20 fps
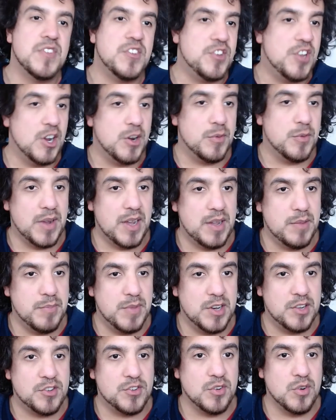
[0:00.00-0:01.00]
chaired by
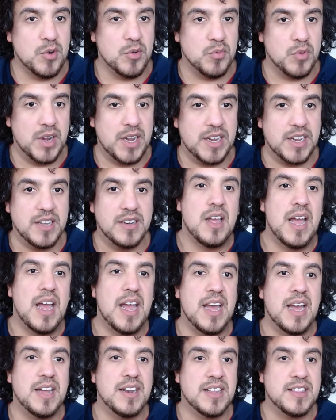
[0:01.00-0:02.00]
Minister O'Regan,
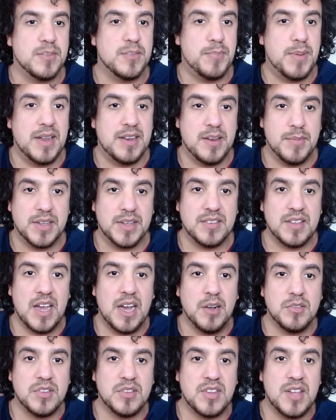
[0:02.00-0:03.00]
and at the pandemic's
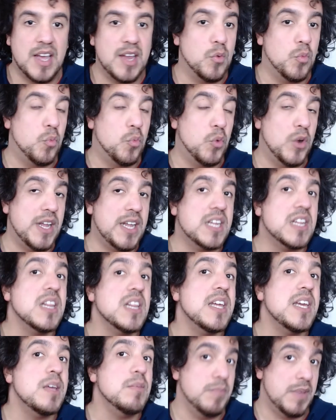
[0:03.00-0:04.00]
outset,
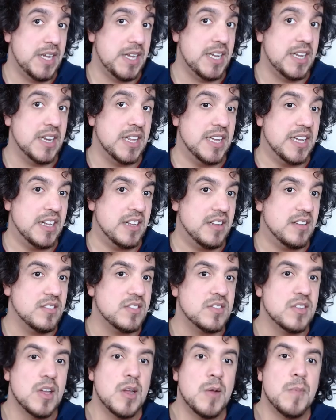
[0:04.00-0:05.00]
weekly
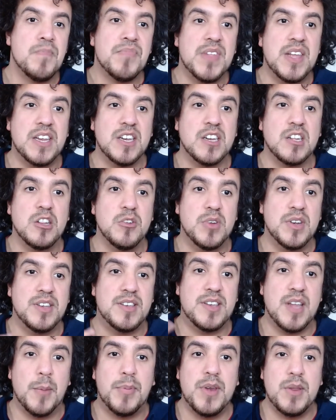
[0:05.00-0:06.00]
meetings included
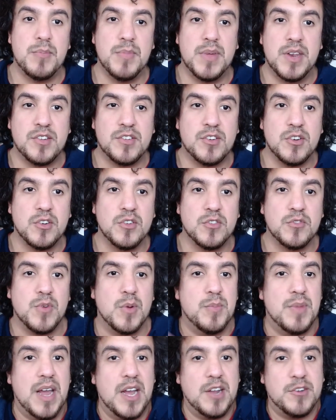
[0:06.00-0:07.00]
deputy ministers
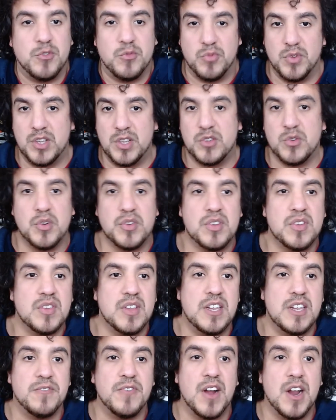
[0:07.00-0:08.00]
from Natural Resources,
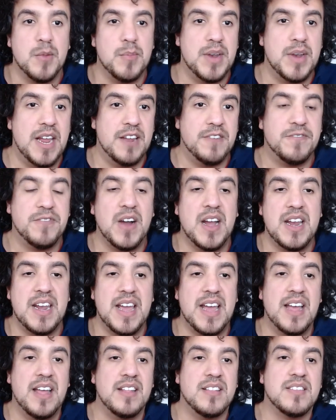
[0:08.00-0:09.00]
Environment, and
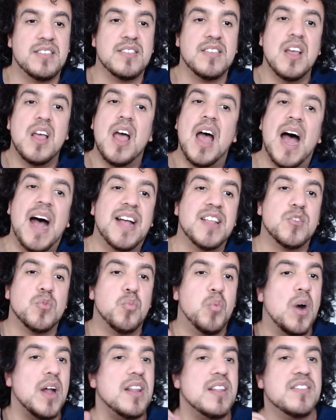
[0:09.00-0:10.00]
Finance, as
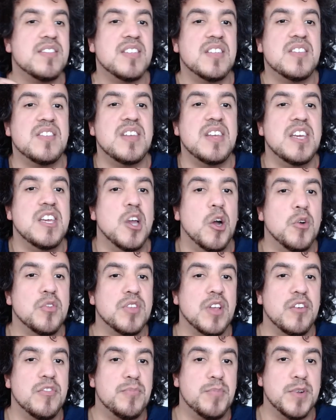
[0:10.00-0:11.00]
well as the CEOs
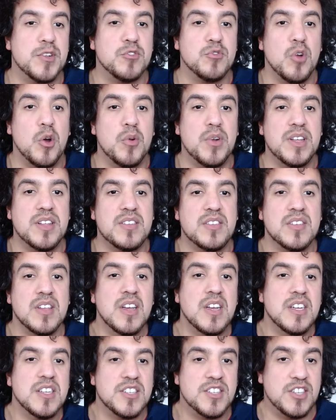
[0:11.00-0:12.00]
of Petronas,
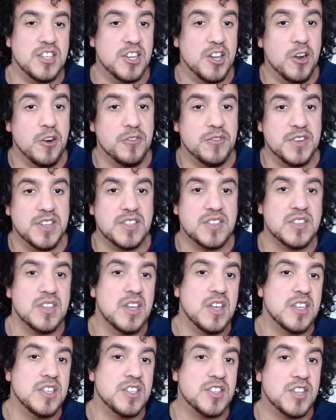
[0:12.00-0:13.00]
Cenovus,
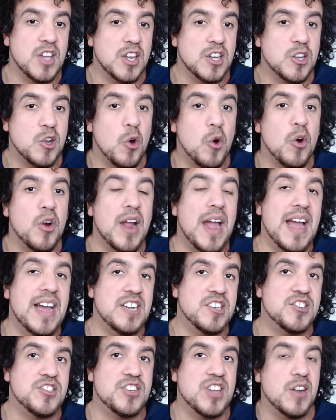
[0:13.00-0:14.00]
Suncor,
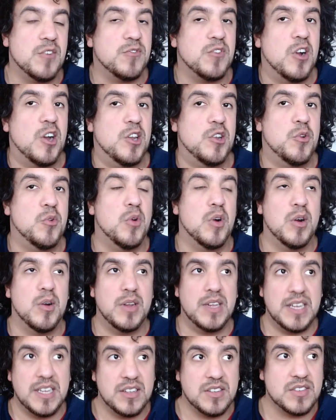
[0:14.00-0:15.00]
and Chevron, who are
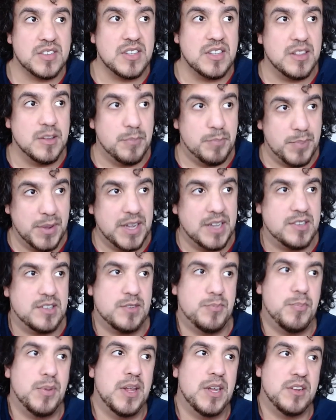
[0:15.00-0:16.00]
easily the
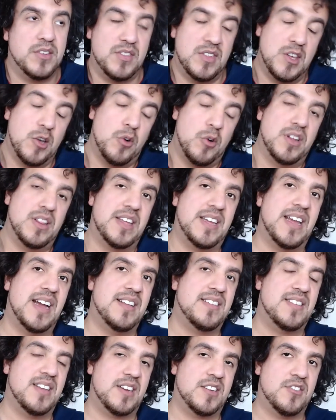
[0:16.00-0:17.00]
biggest players in the oil and
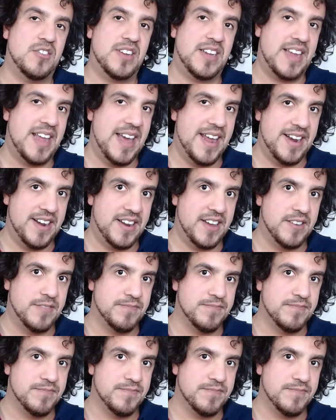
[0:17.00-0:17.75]
gas sector in Canada.